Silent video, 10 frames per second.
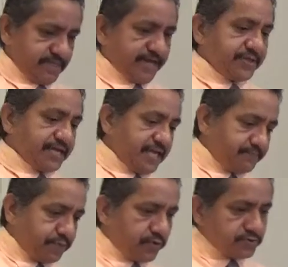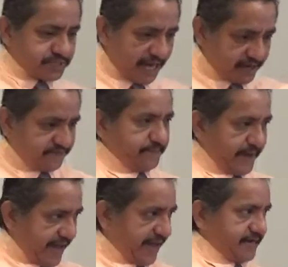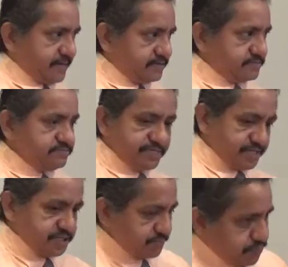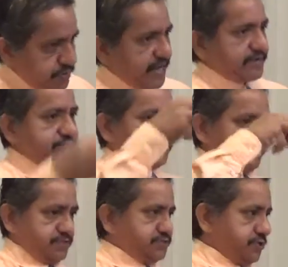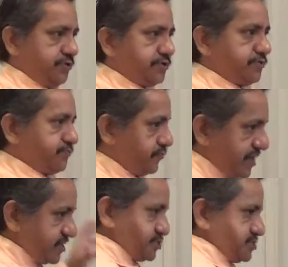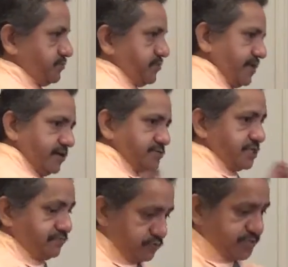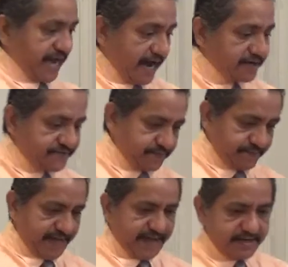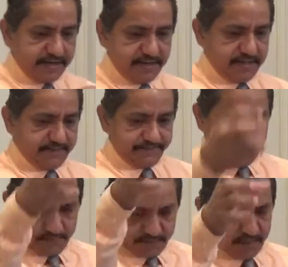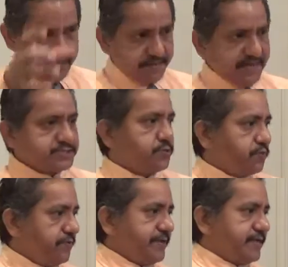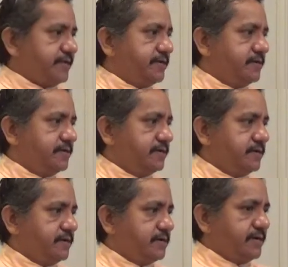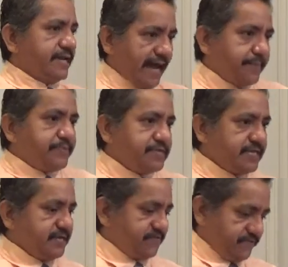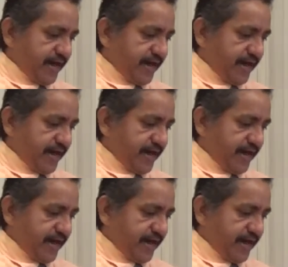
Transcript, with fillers: and then he pulls out of man. He doesn't pull out of the dirt or pull out of somewhere else. He pulls out of the man and he makes a woman. And I believe